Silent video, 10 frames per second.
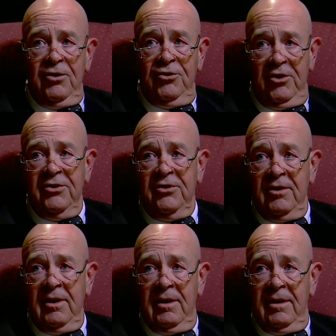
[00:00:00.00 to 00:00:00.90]
just
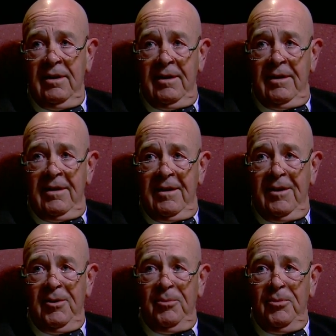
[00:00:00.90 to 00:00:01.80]

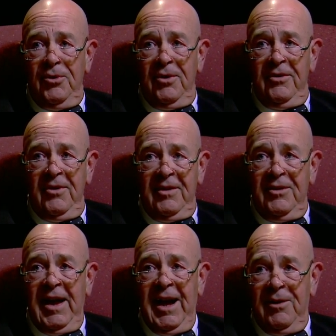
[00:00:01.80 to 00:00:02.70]

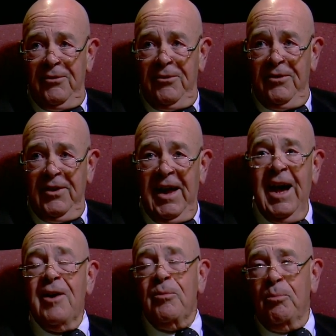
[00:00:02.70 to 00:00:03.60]
the
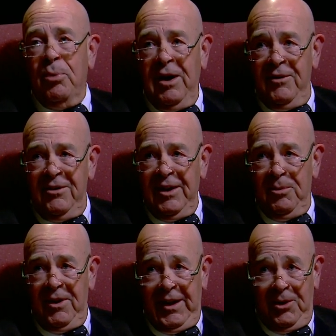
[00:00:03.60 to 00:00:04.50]
have province that
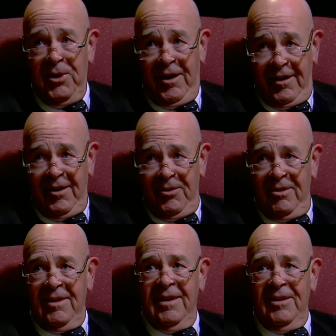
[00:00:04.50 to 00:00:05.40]
we think we are.
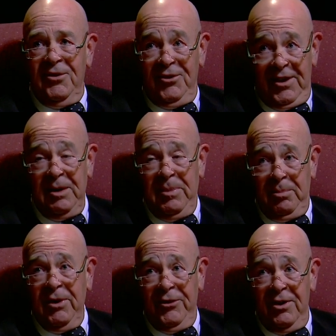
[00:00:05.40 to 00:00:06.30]
There's a lot of
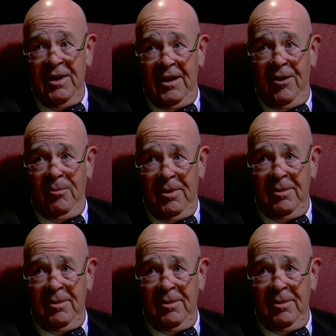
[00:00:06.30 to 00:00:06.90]
people out there need help.